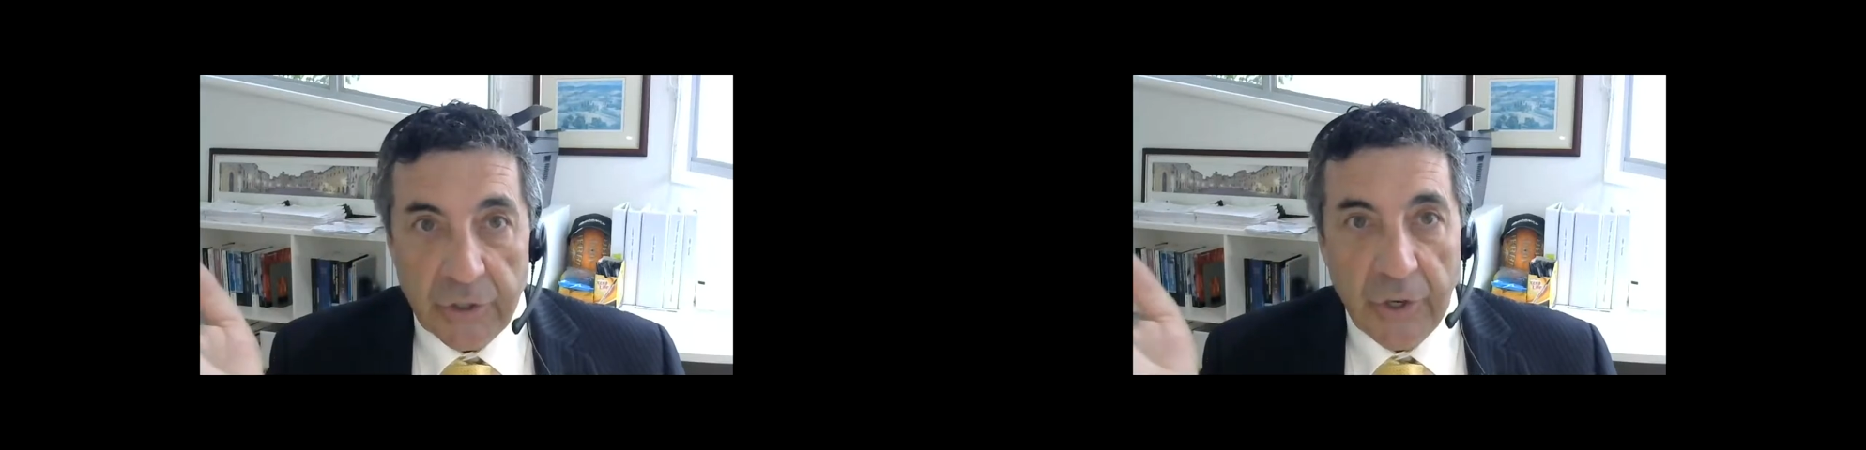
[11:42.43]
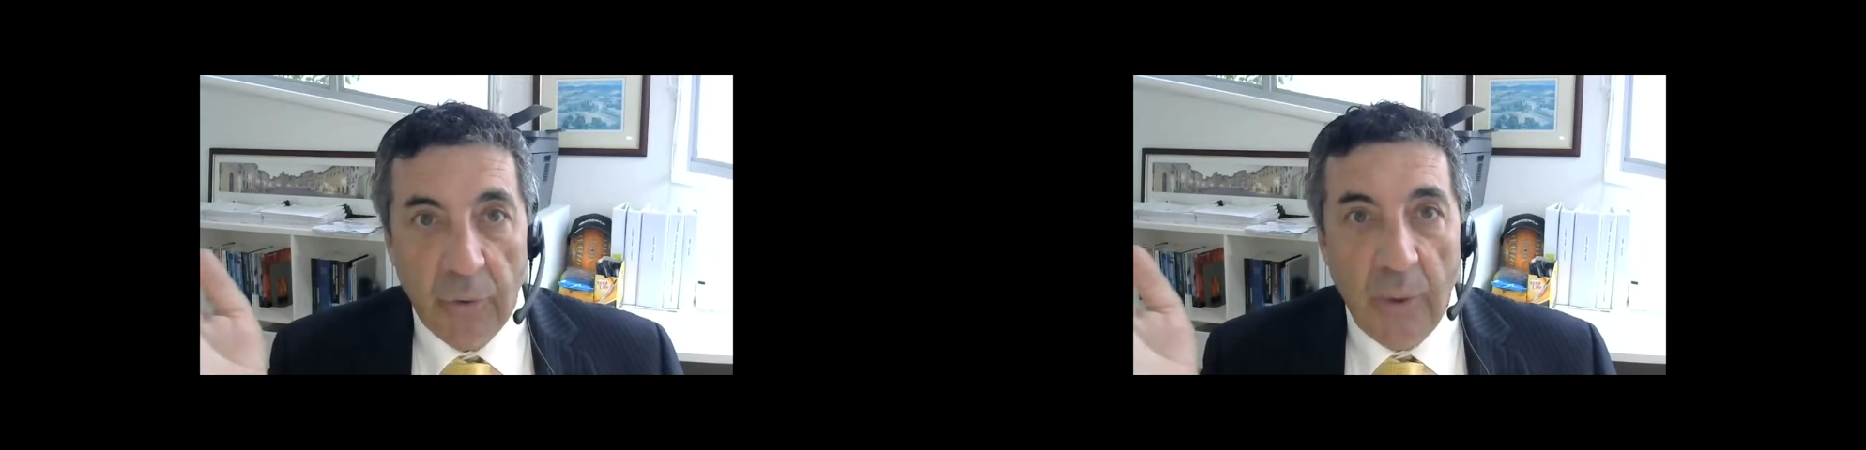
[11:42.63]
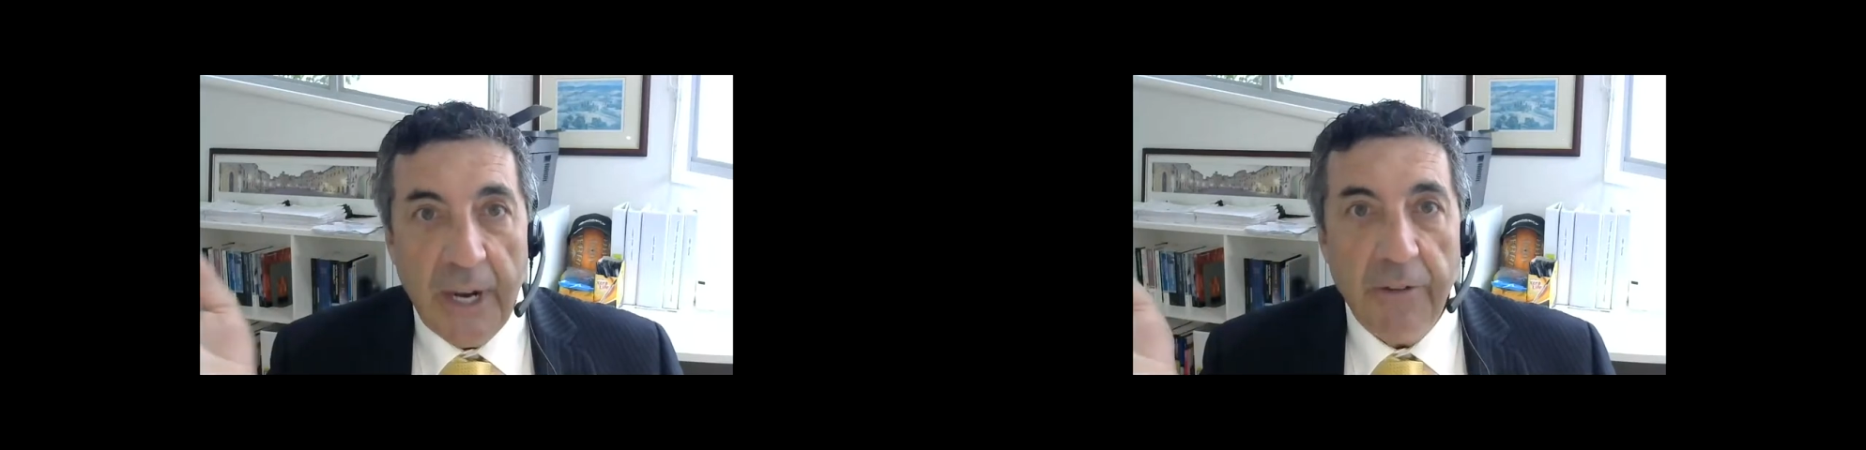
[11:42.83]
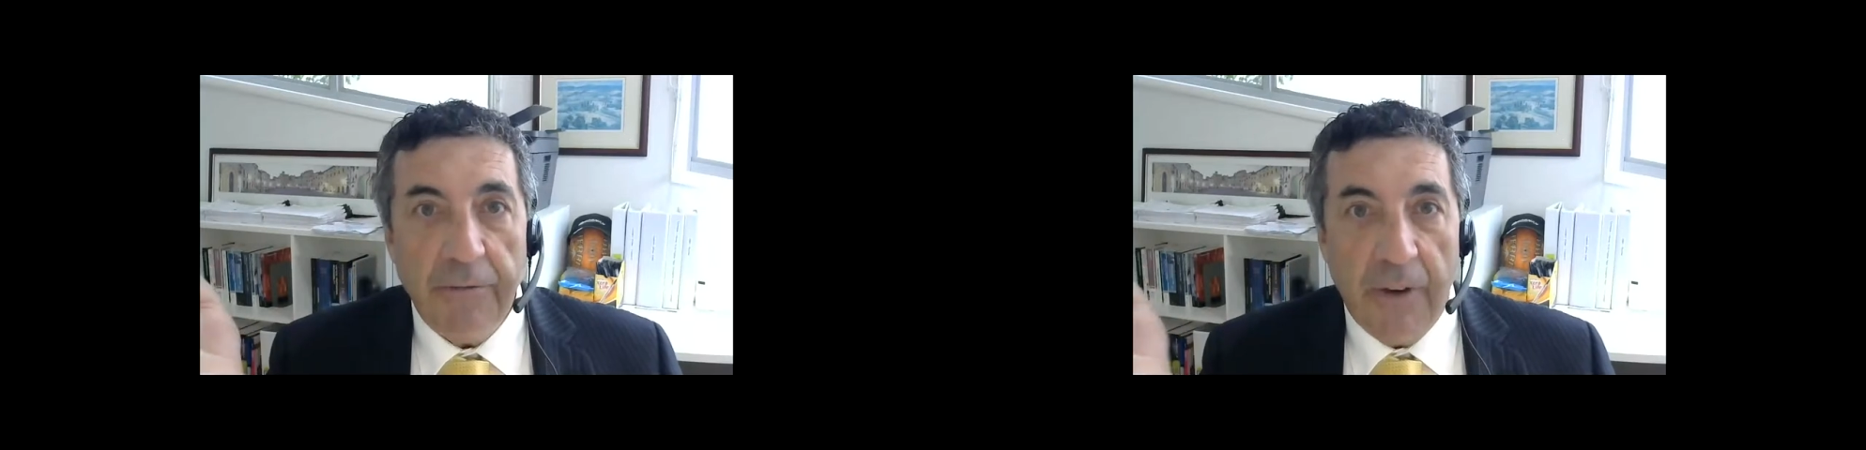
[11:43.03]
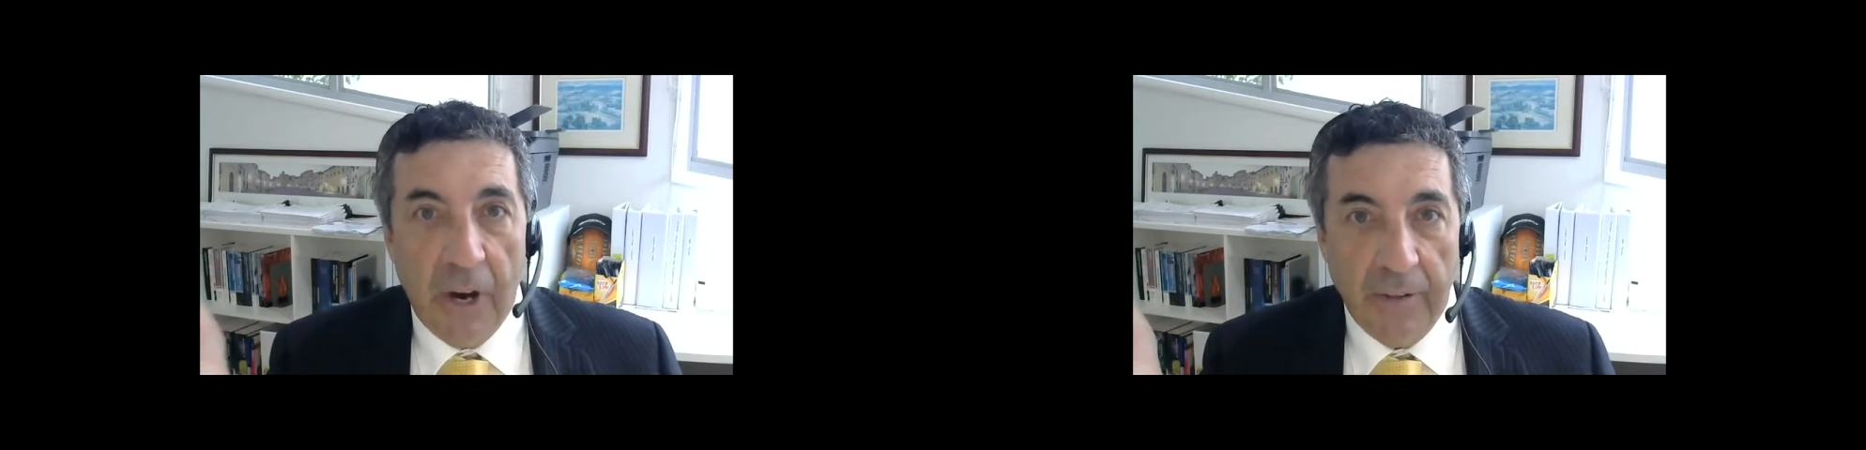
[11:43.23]
So, where do you
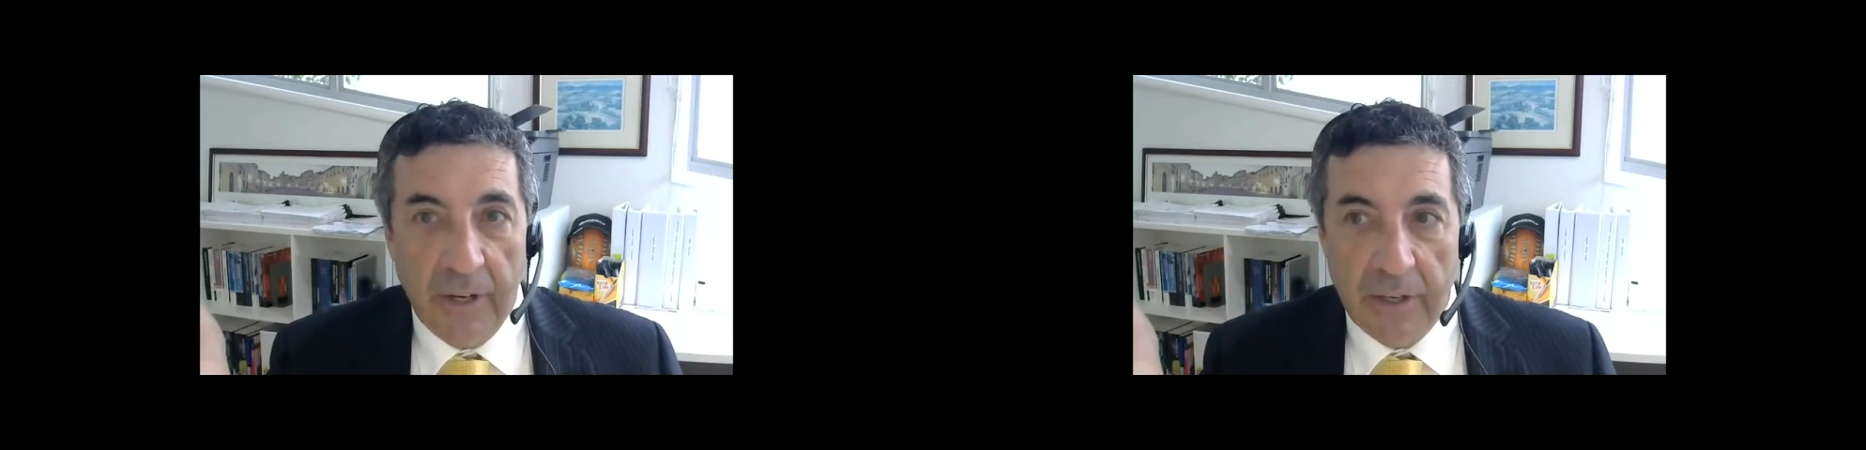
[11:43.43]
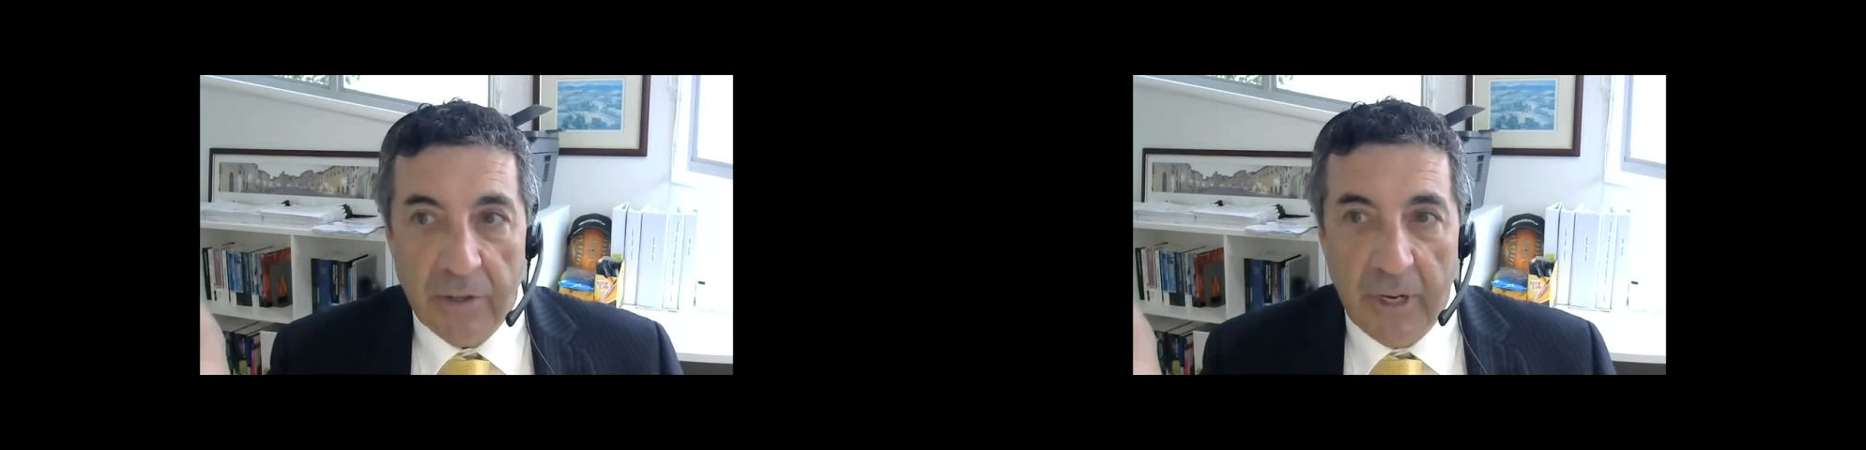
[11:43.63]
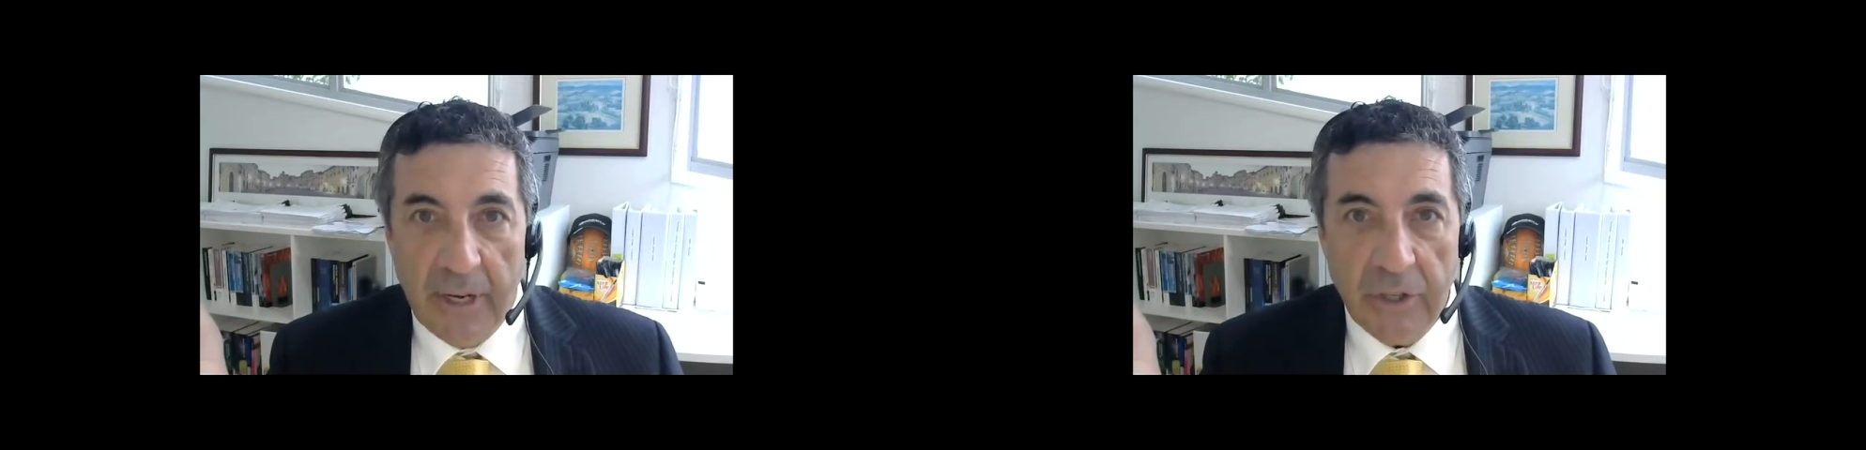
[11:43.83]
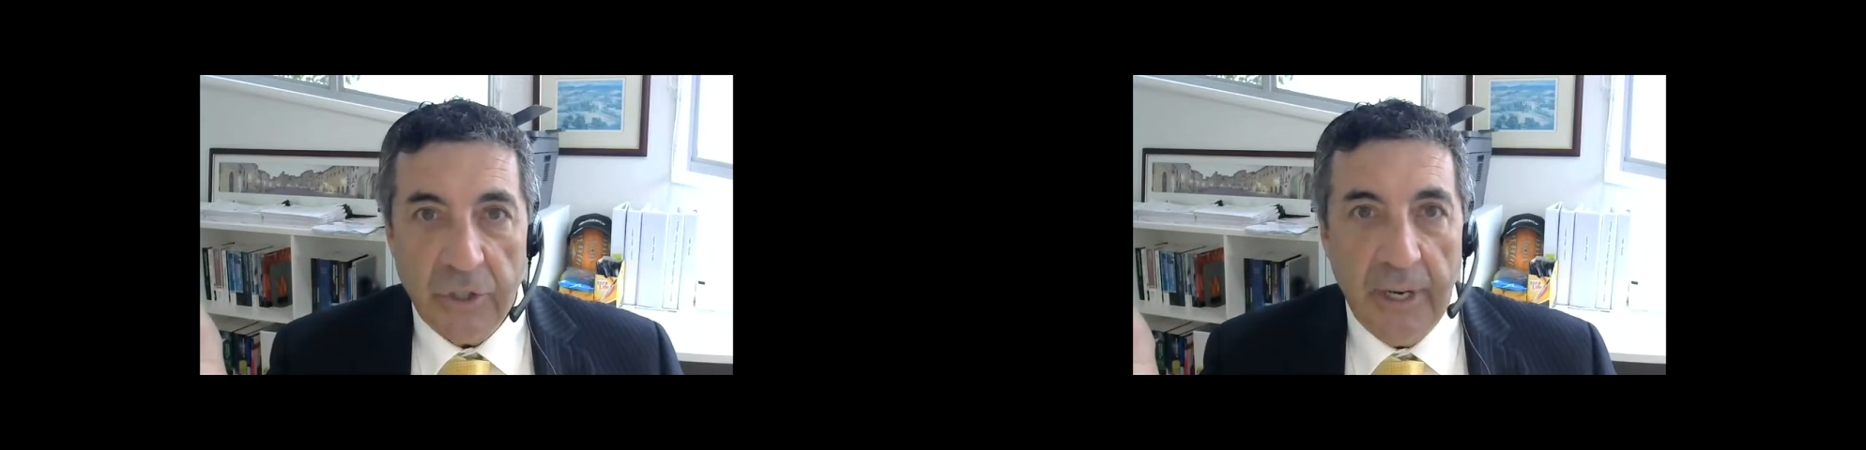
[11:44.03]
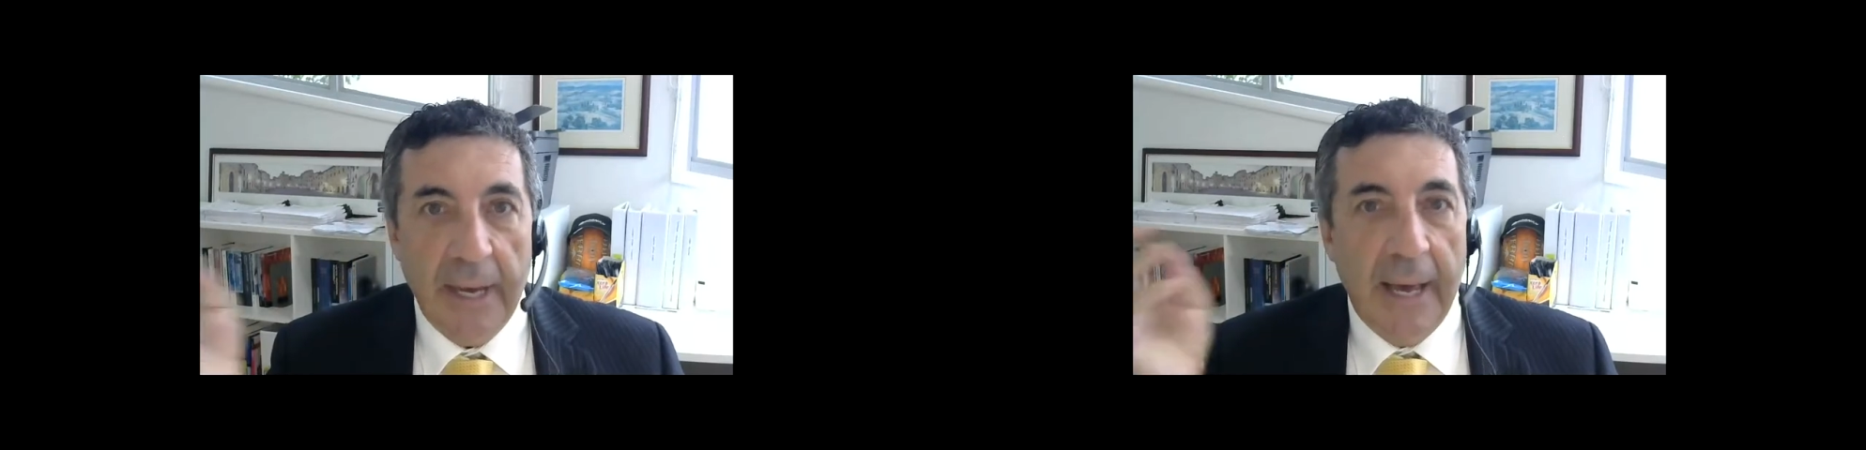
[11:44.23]
find the legislation?